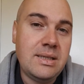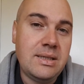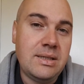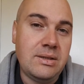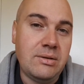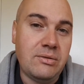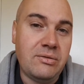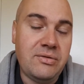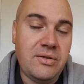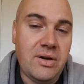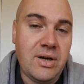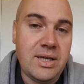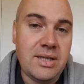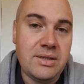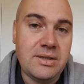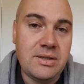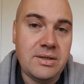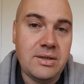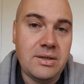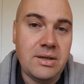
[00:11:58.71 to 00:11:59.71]
you'll
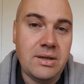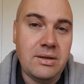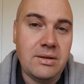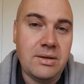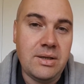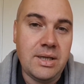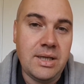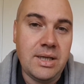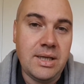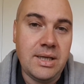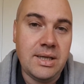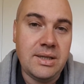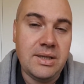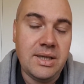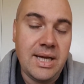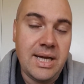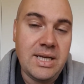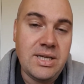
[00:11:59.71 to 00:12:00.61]
find that the